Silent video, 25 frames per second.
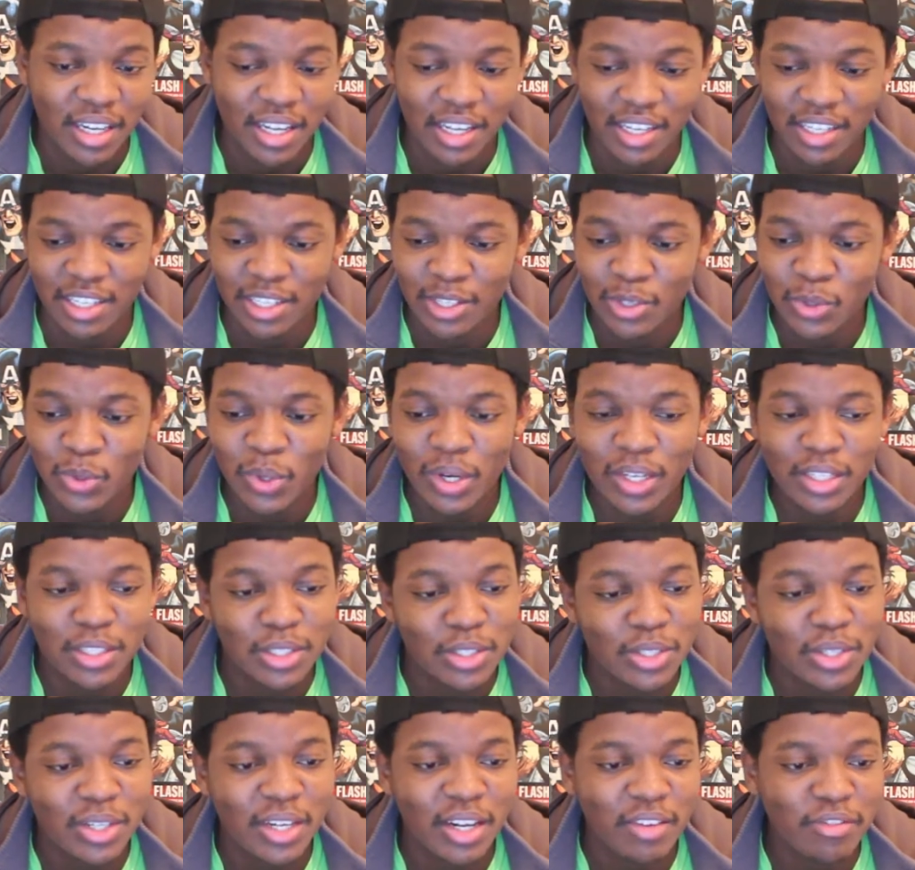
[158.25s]
Like, you
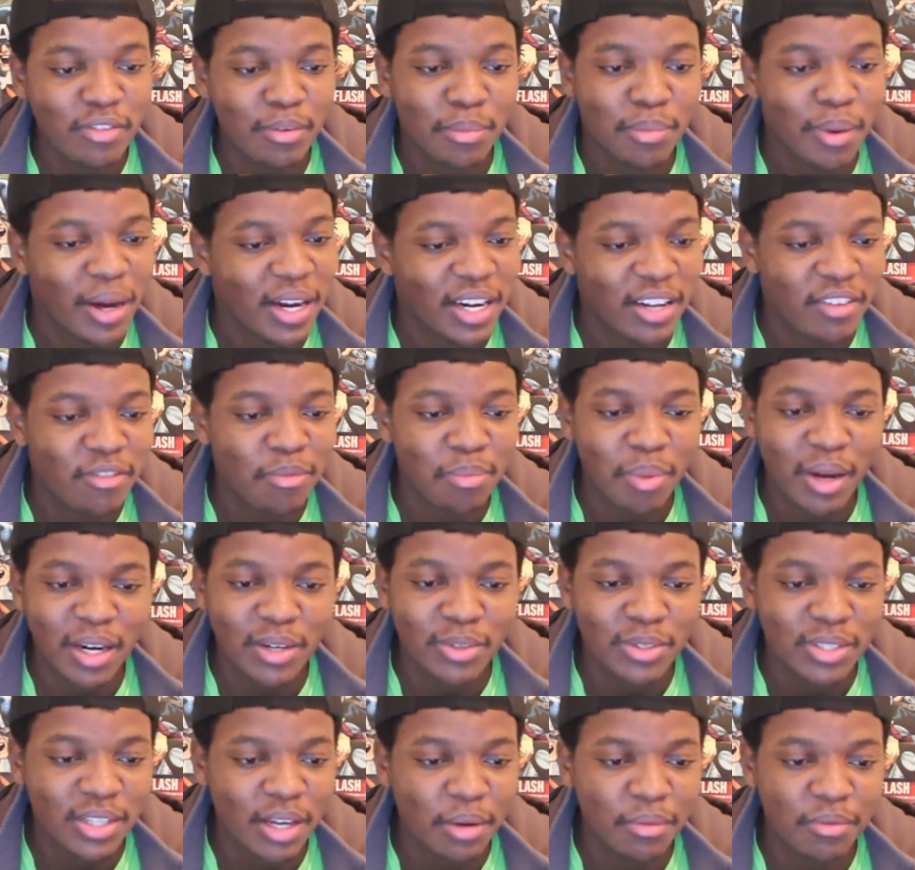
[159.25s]
understood everybody. Everybody
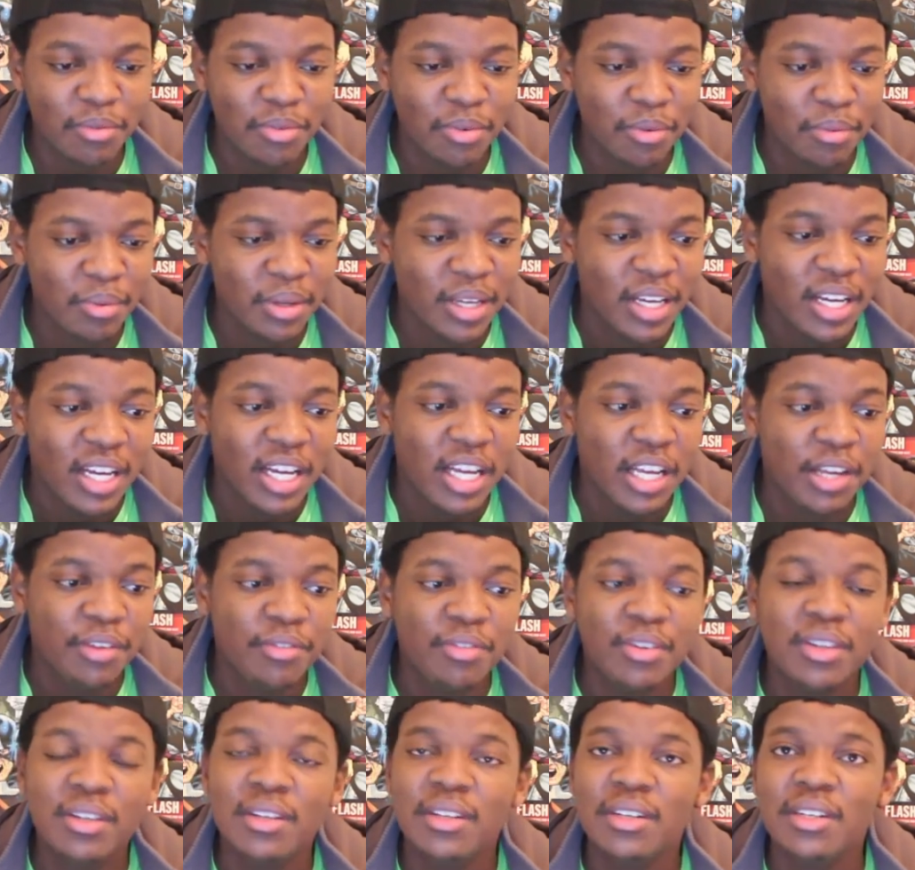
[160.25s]
was coming from.
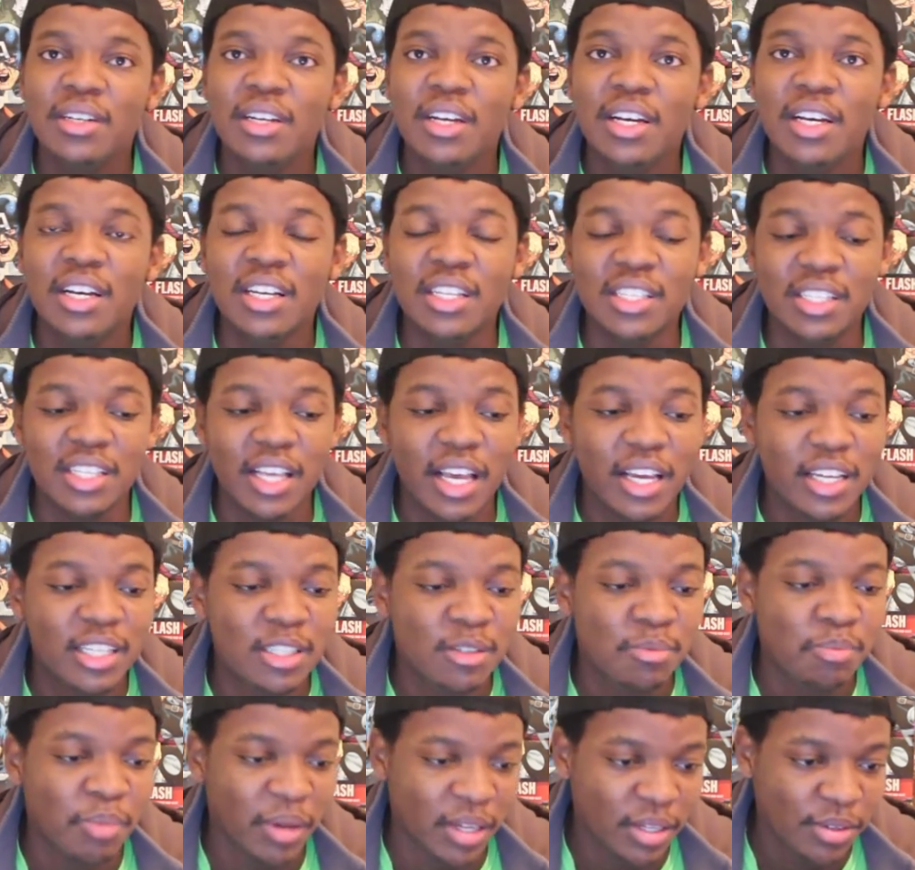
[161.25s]
Even
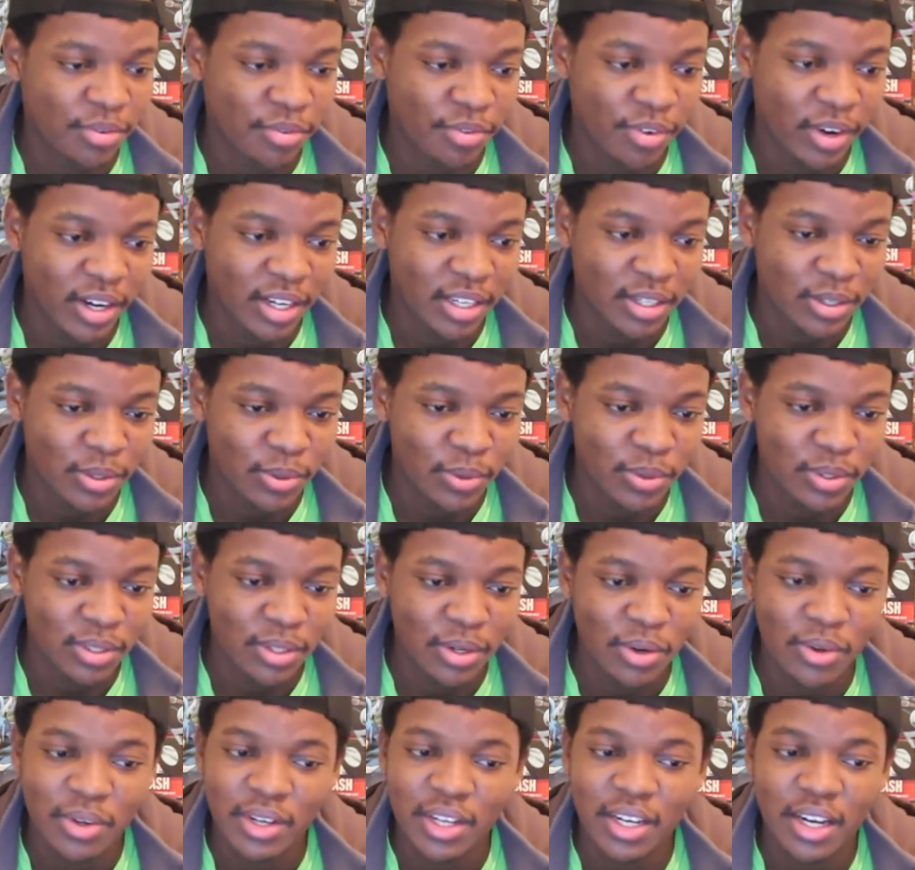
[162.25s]
Zeg's best friend, who
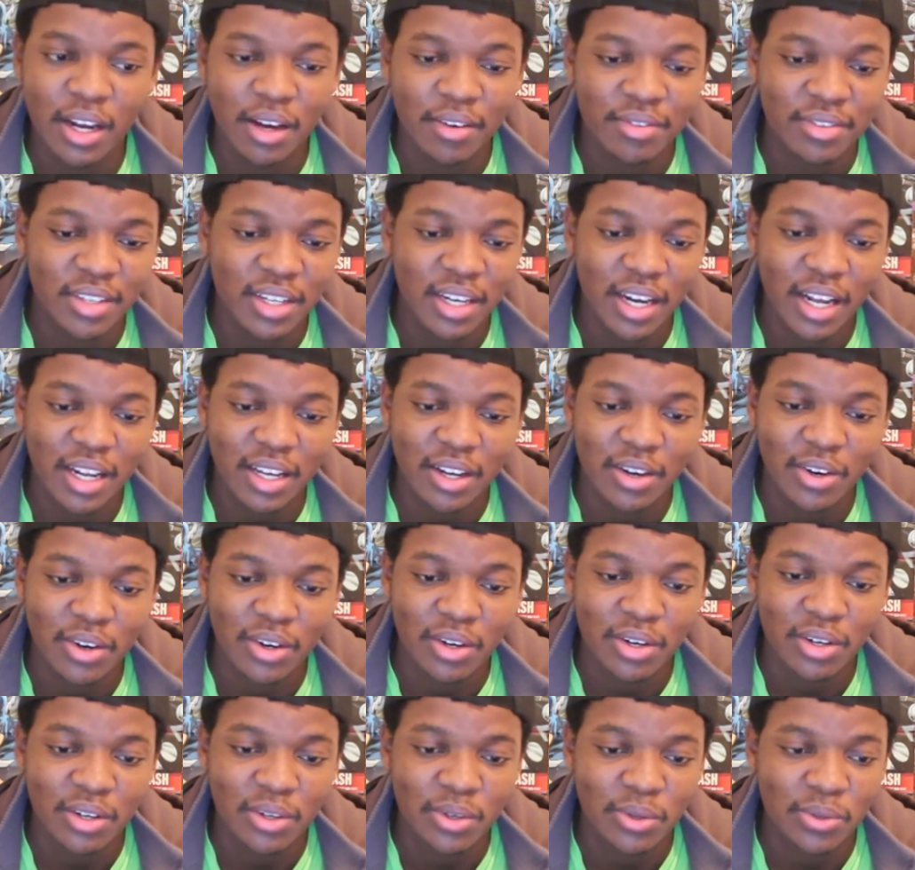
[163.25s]
was looking after that
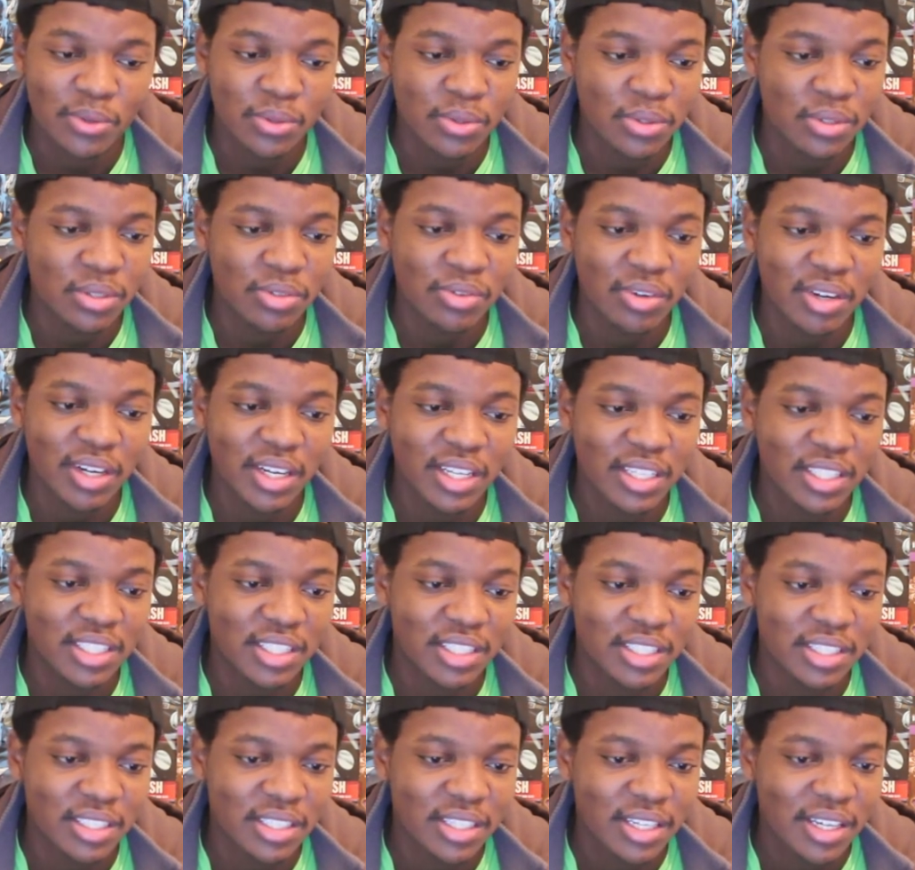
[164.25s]
girl who's
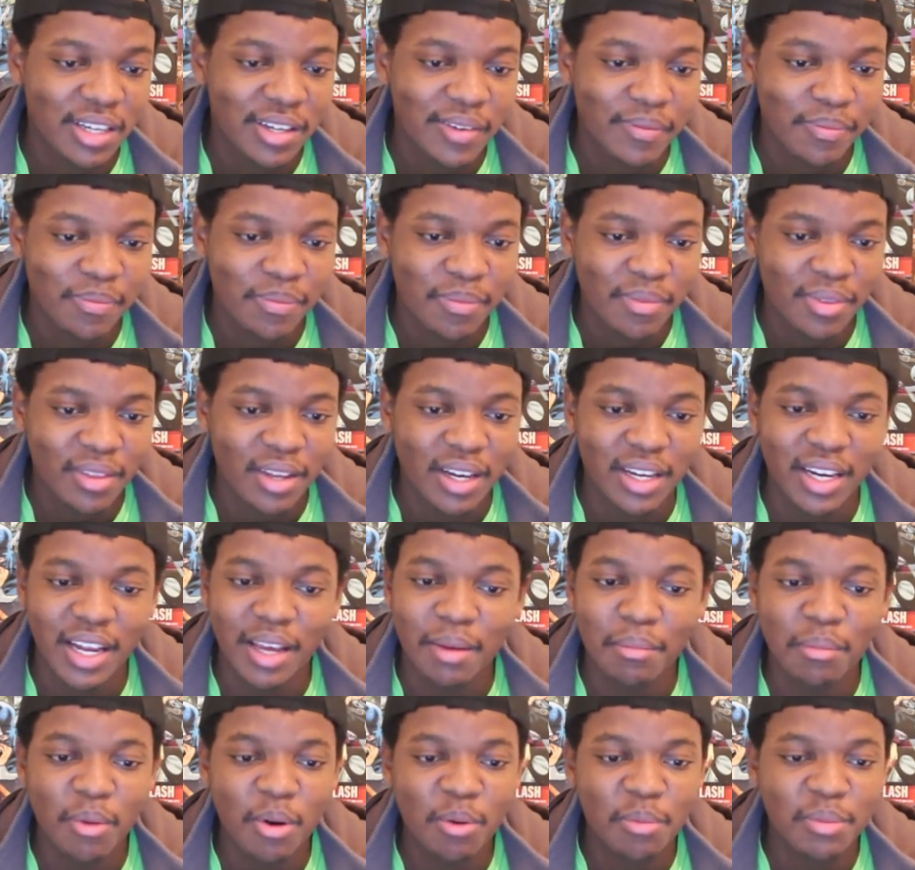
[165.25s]
religious.
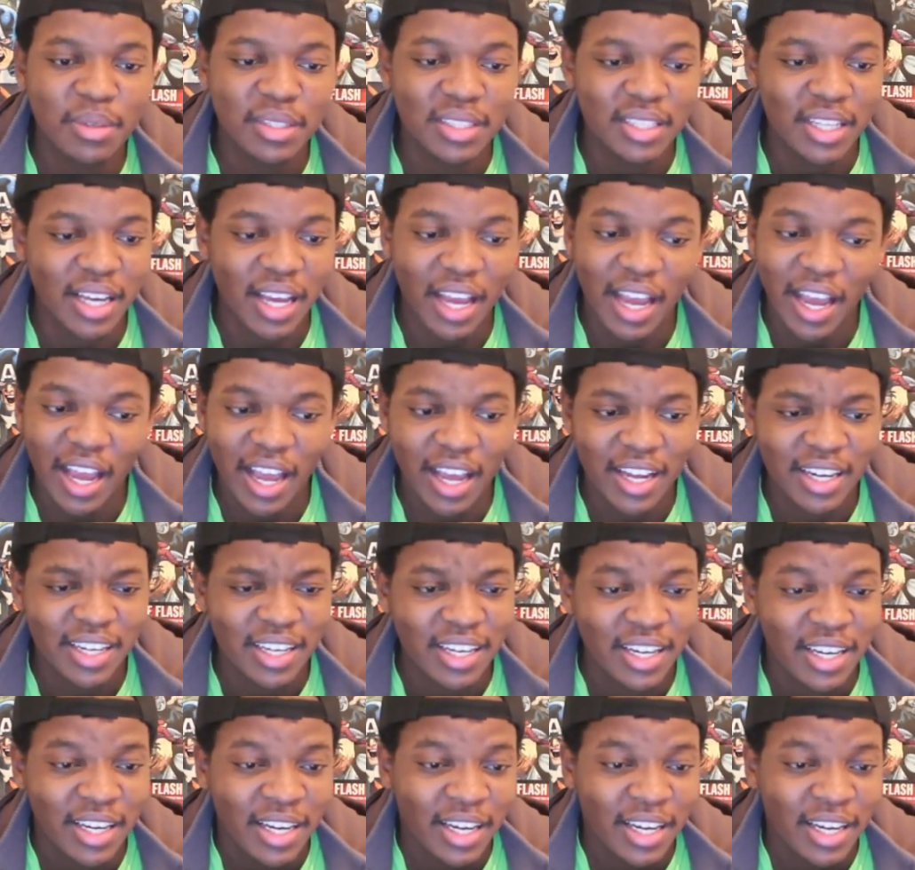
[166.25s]
That moment they had.